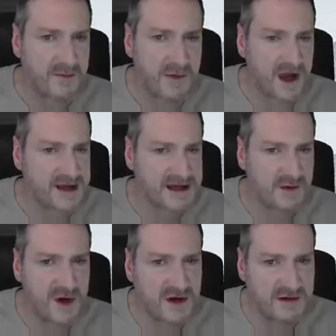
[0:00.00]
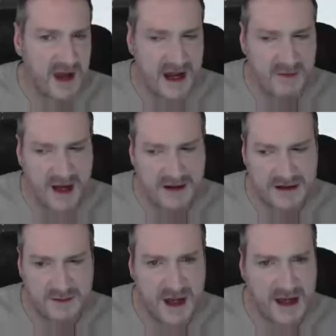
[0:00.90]
But like I said, we're not
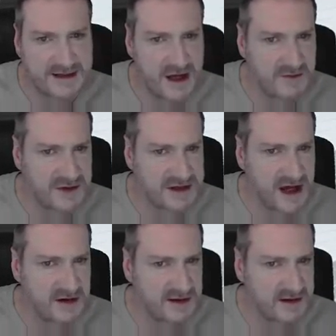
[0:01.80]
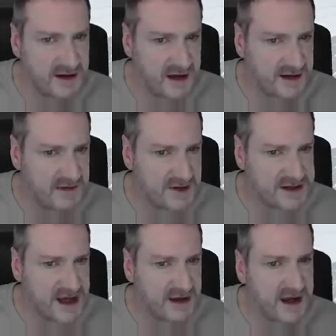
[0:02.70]
animating this plant, so I'm just going to uh, leave
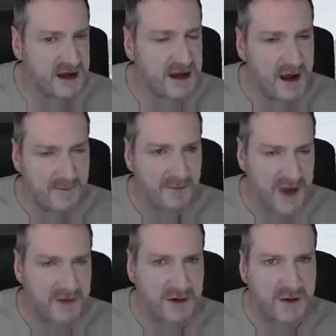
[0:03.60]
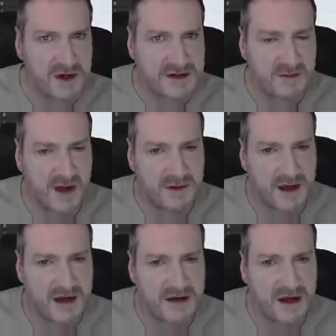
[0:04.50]
it as none there. If you were using my
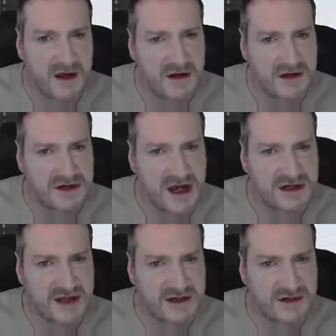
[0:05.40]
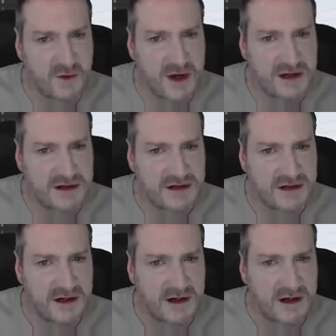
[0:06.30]
plugin though, you'd change that to wind.